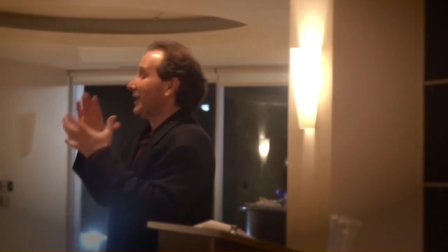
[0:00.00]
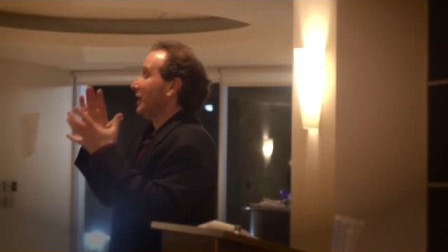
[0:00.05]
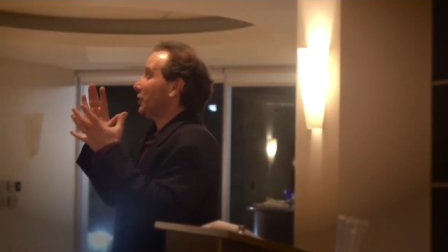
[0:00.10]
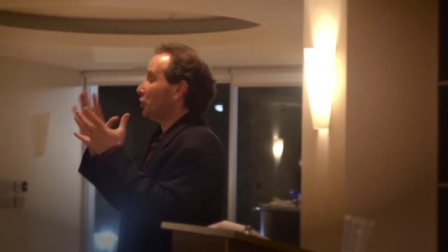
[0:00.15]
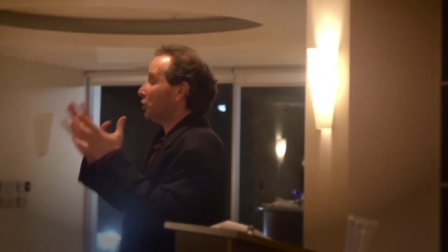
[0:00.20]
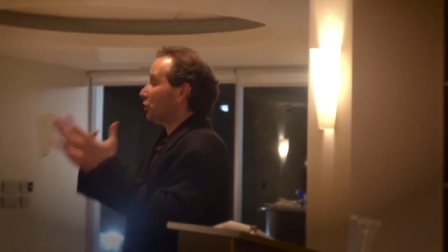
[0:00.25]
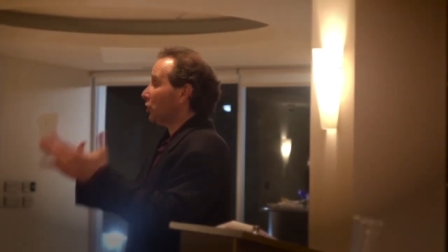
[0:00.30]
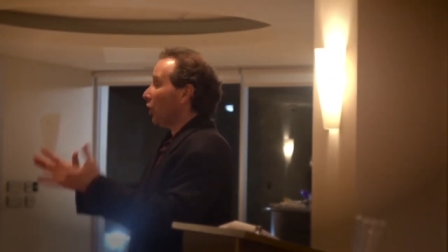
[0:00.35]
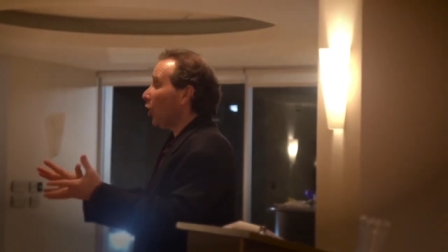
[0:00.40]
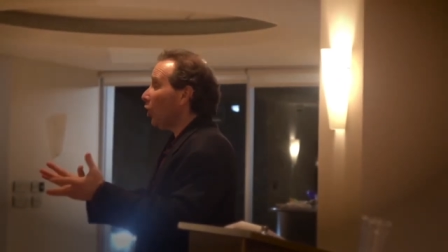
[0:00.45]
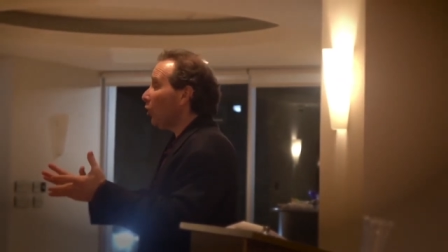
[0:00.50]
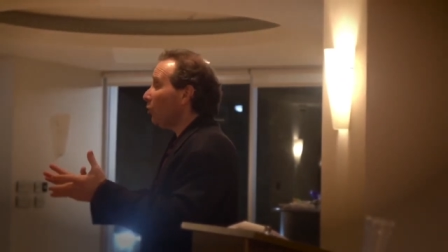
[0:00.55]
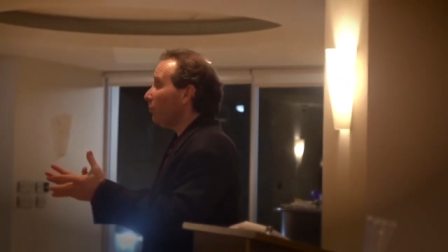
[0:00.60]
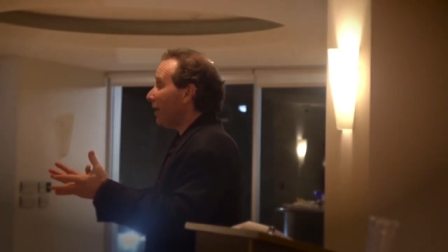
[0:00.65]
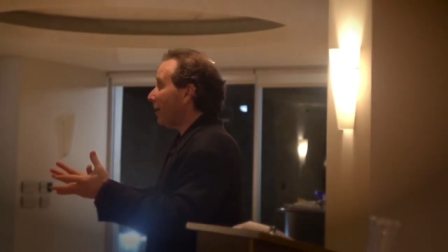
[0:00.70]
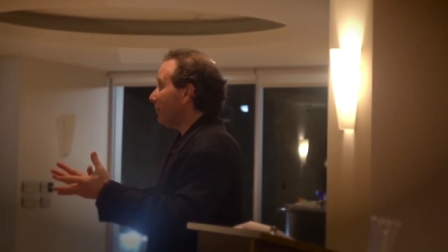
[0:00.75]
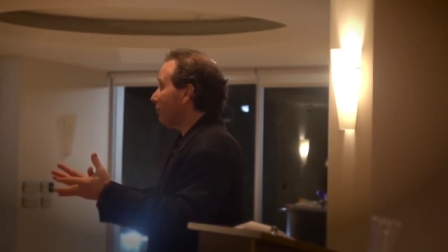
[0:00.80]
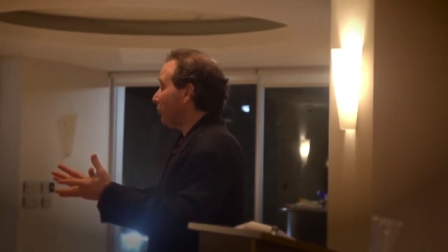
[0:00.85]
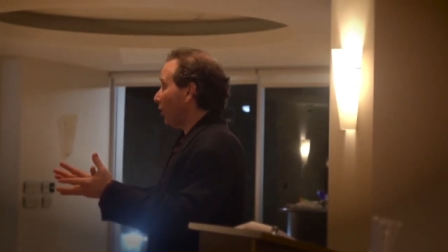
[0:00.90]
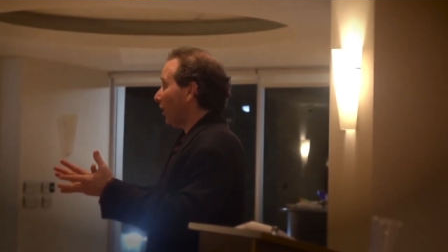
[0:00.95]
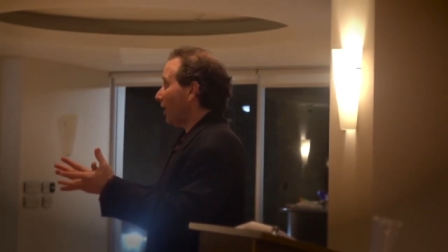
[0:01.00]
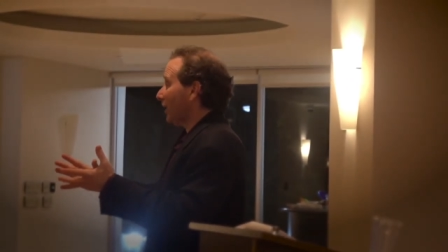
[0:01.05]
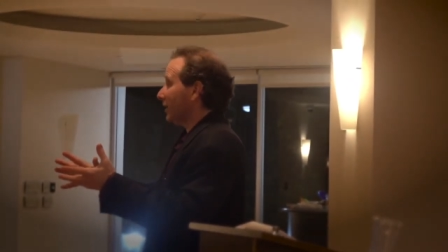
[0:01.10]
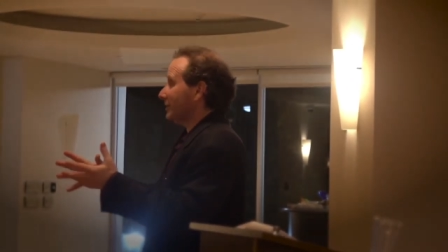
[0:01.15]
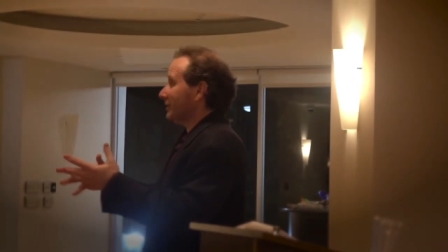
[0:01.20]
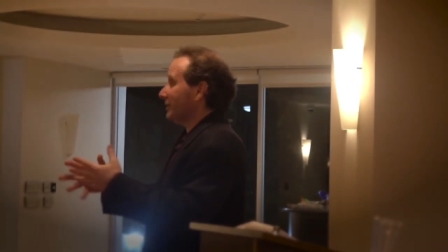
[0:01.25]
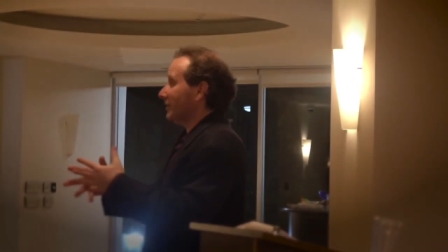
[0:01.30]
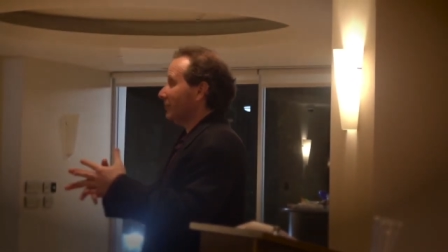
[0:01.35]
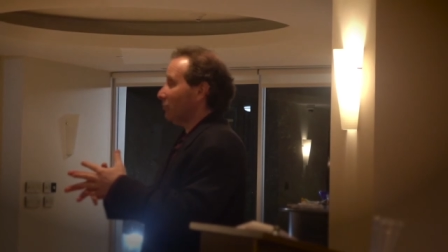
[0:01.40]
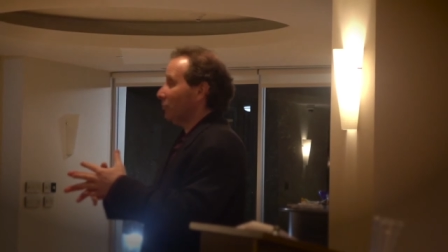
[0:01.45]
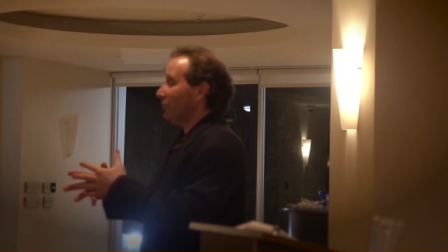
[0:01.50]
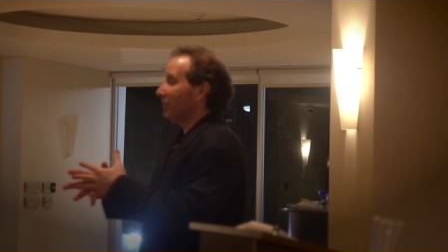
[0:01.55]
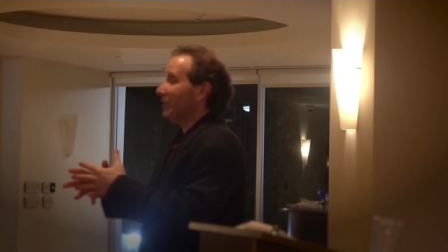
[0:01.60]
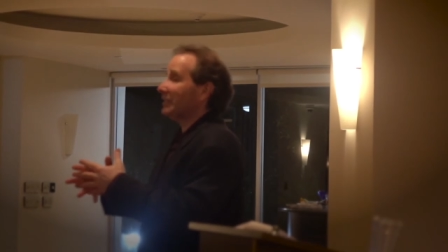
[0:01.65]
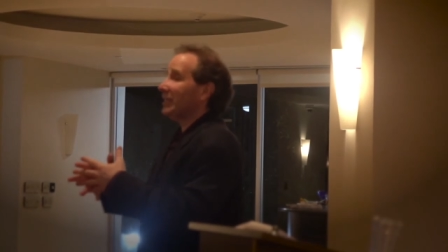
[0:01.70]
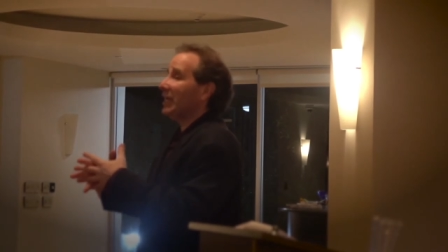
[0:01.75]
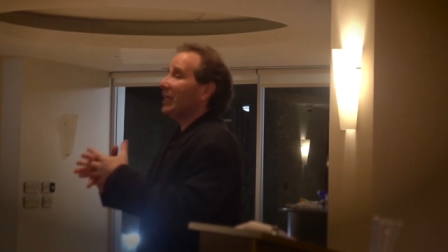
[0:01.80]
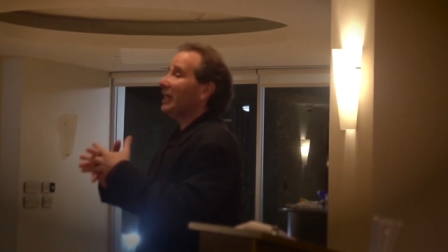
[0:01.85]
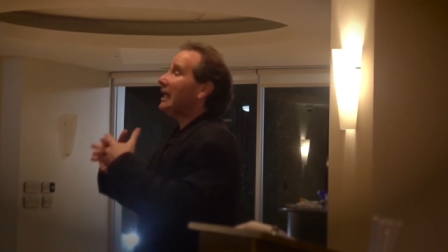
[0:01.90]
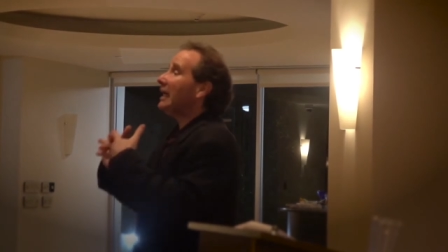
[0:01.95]
Can I show my products in the
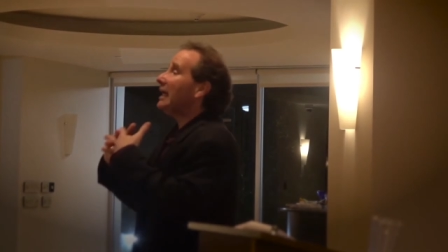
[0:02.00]
movies?